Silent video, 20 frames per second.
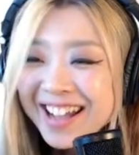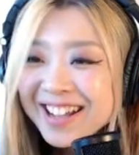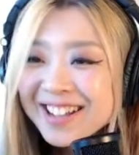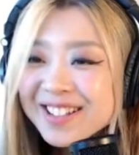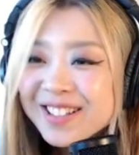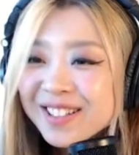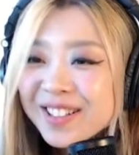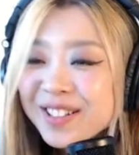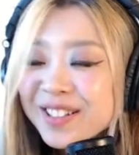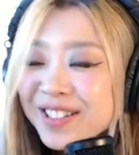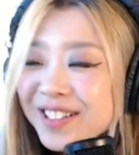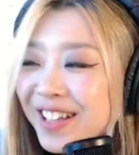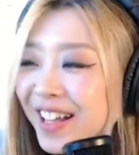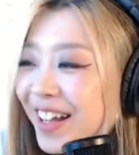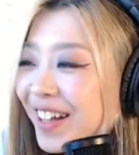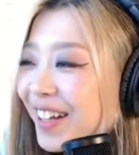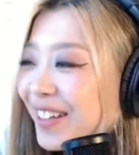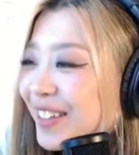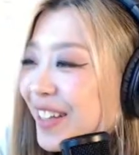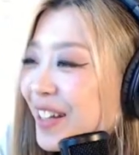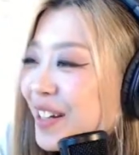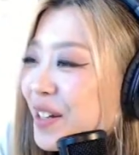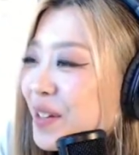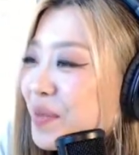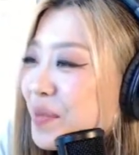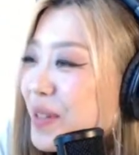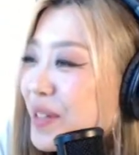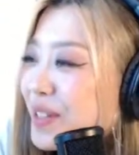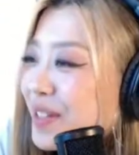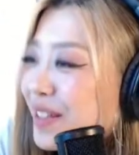It looks like
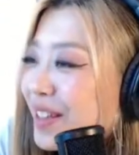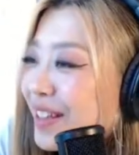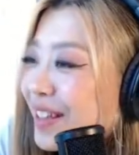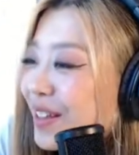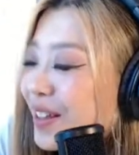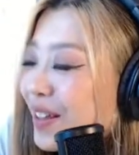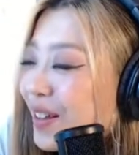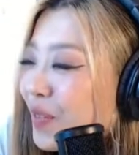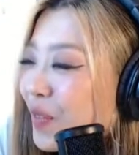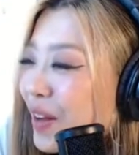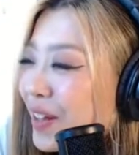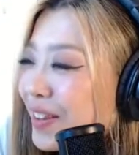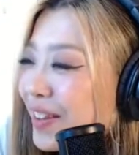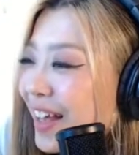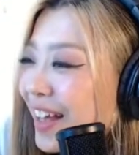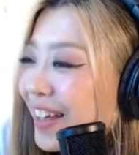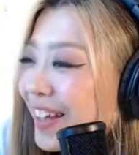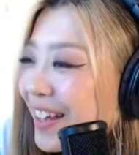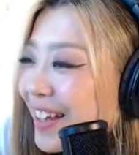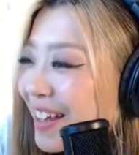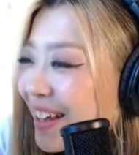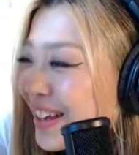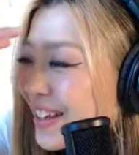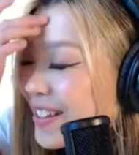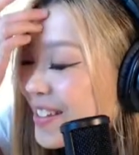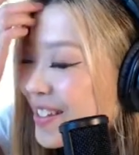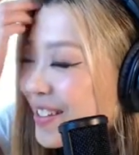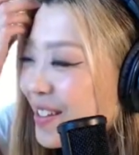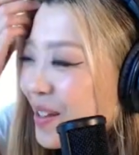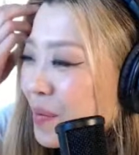Terumi's one day
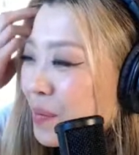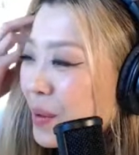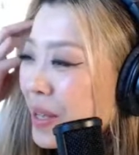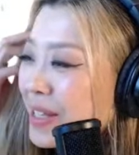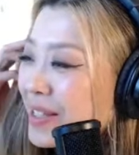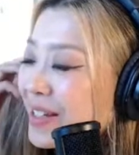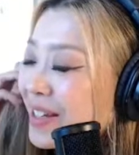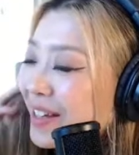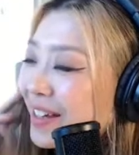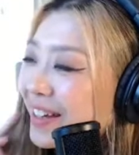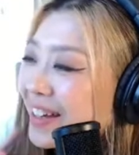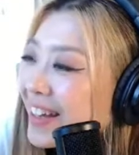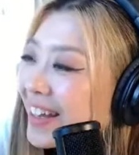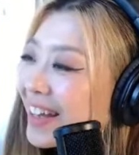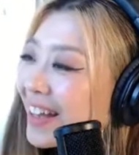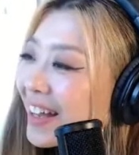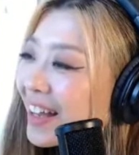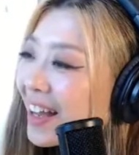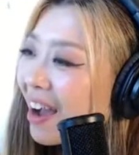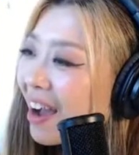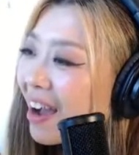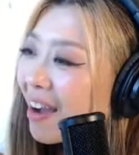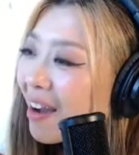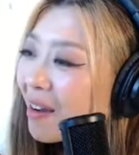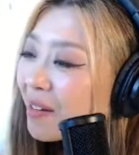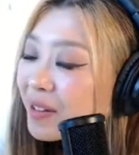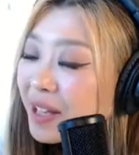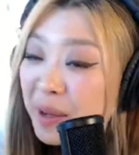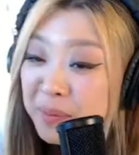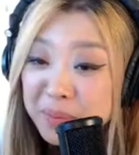is busy.
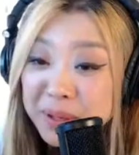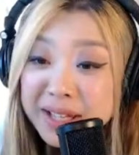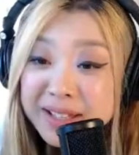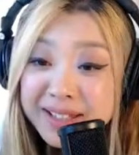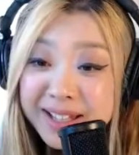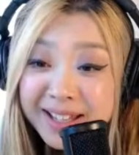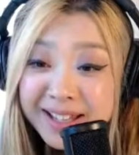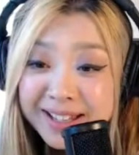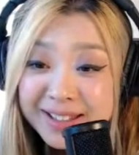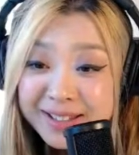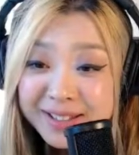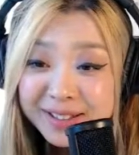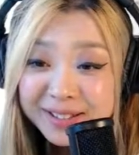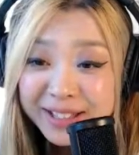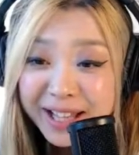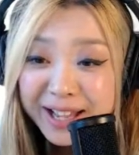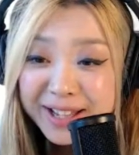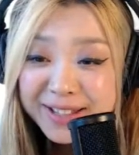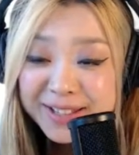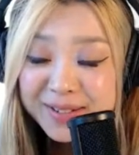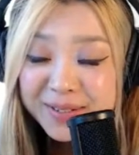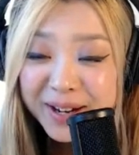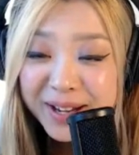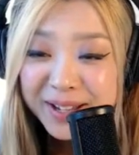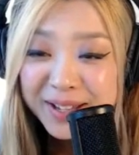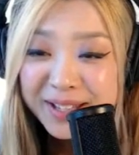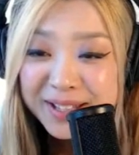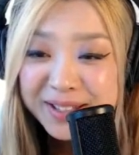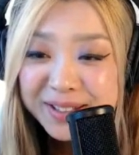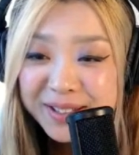Yeah, busy is nice,
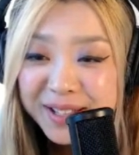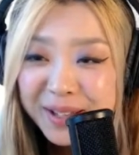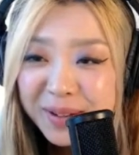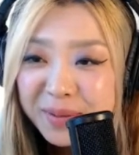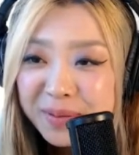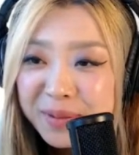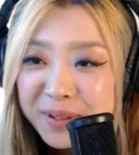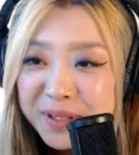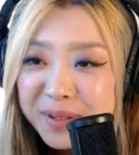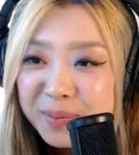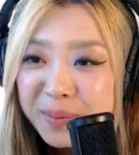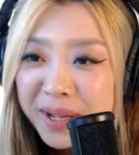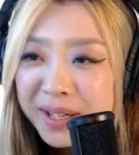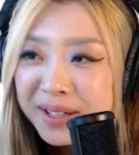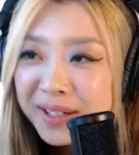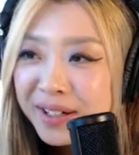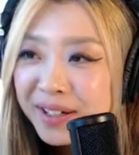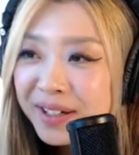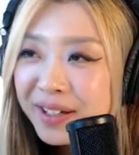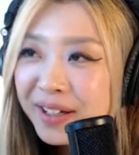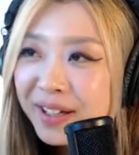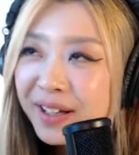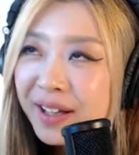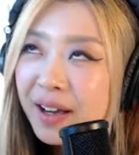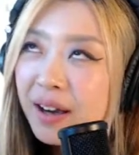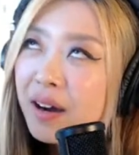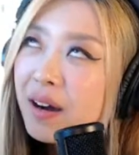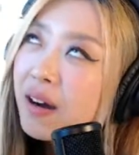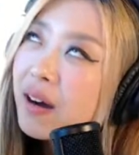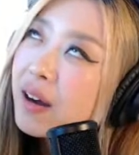right? It's better.
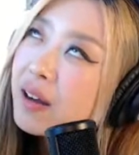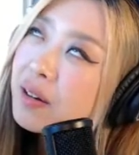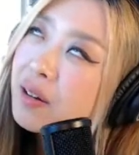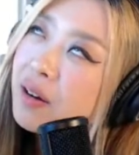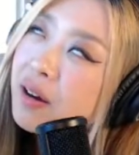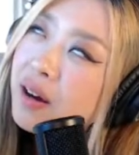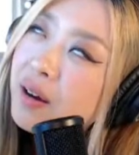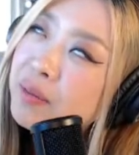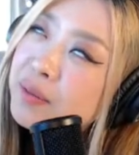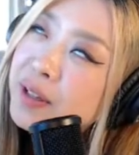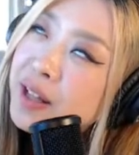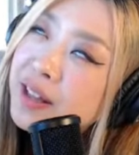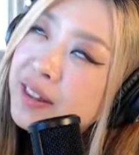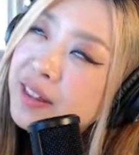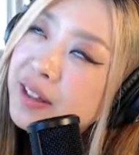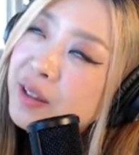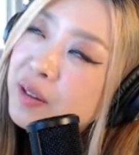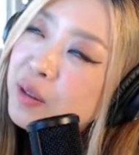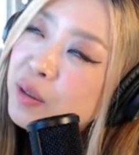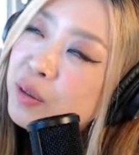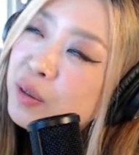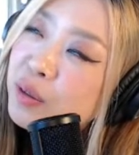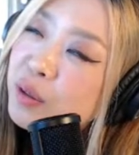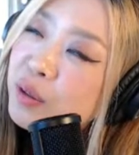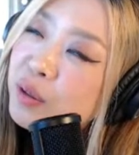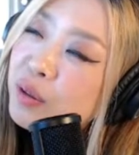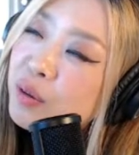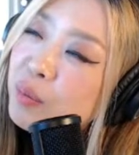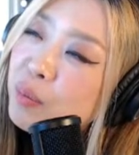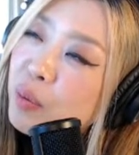I don't have nothing to
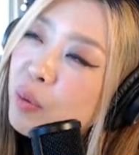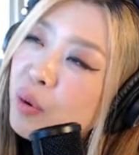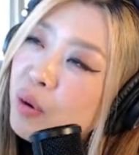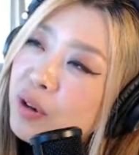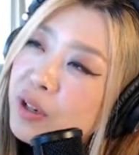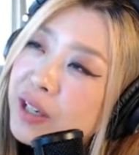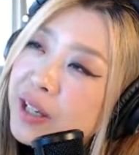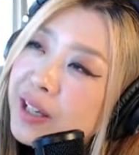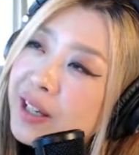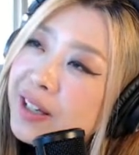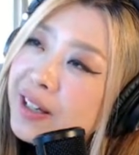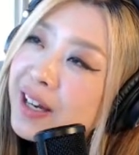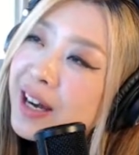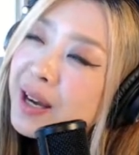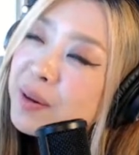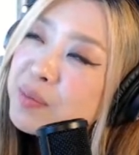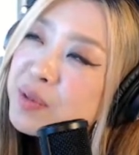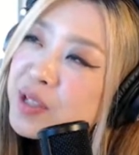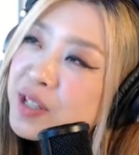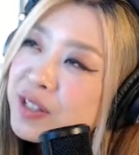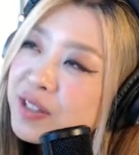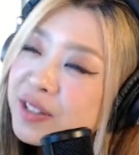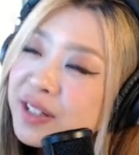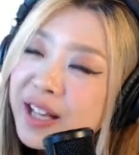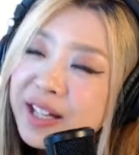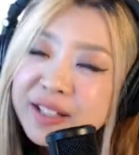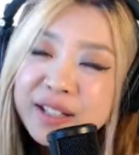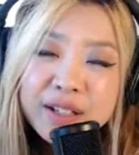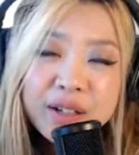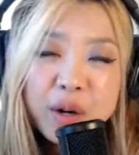do. Boring. I'm
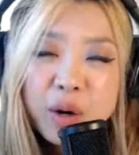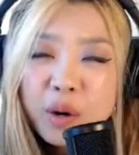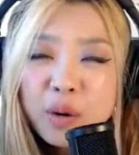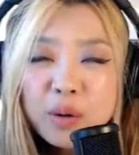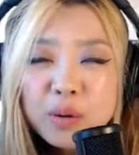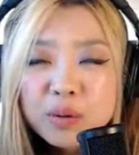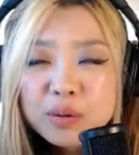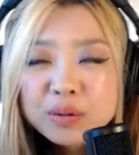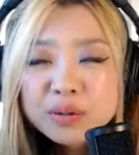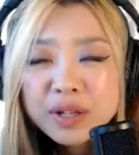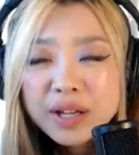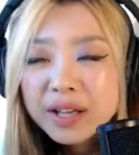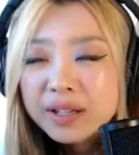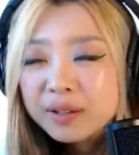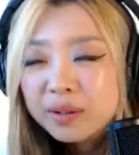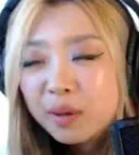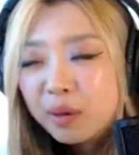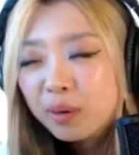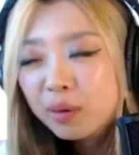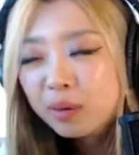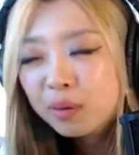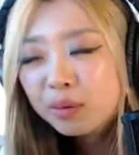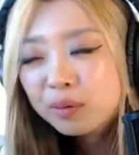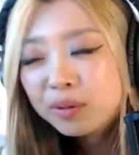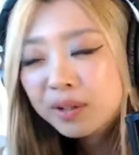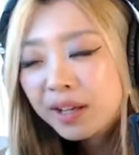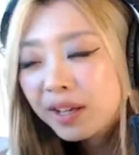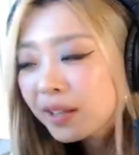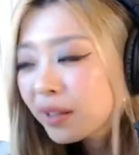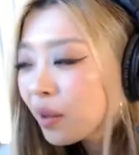just getting old and
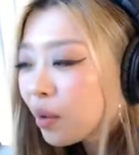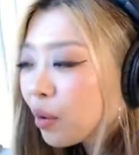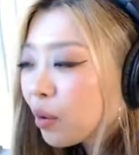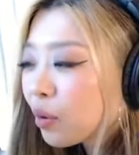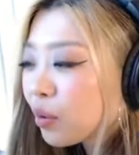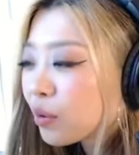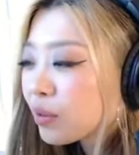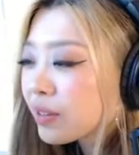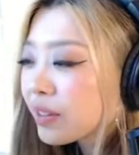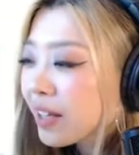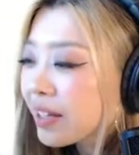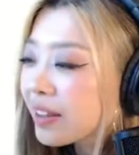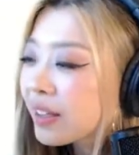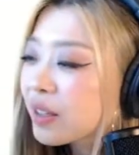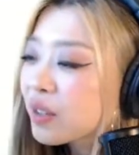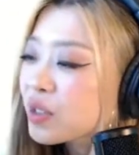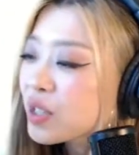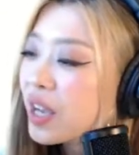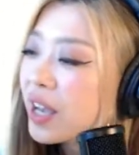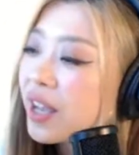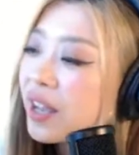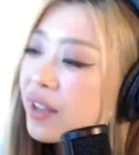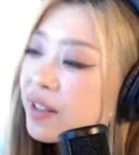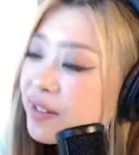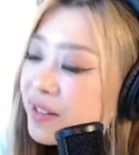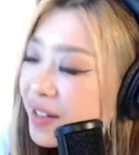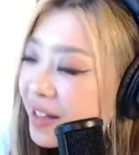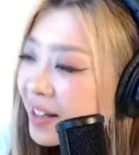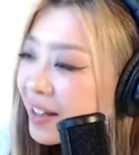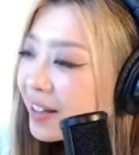old and old. Nothing
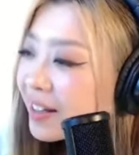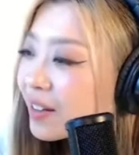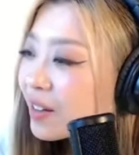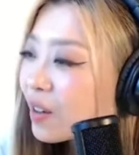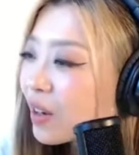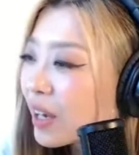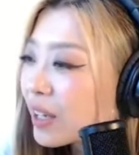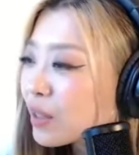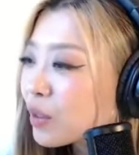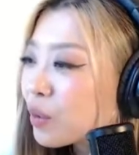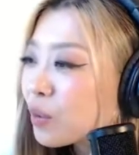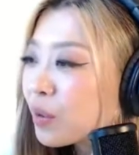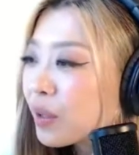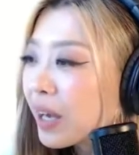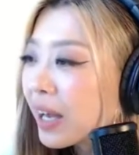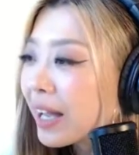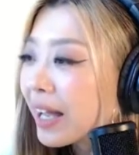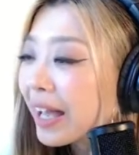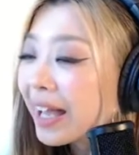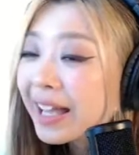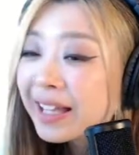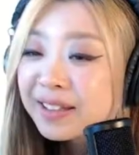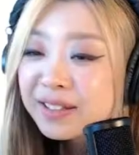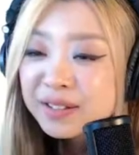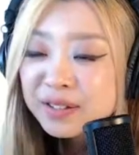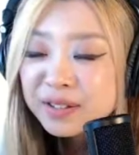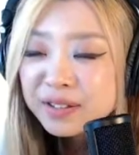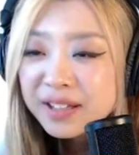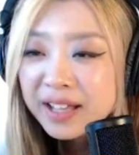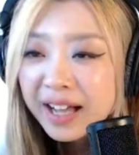changed. You know, I
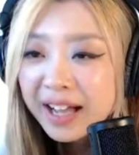hate